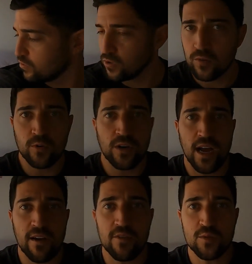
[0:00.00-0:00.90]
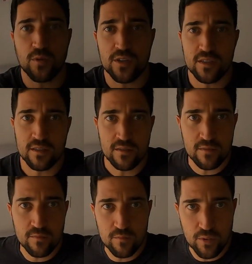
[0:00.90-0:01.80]
normal average person
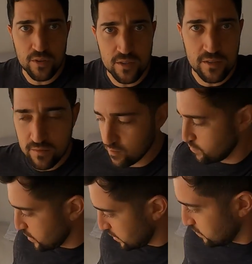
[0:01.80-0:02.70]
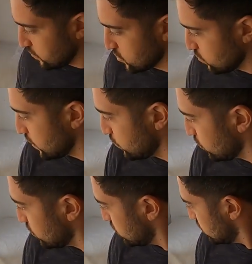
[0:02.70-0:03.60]
bed for two
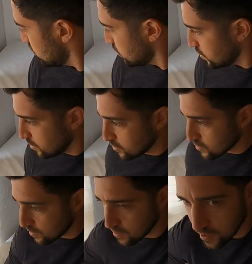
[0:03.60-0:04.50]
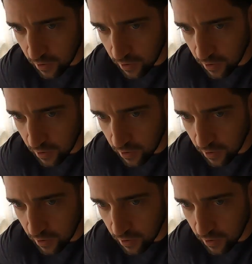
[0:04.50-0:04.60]
people, you know, so there you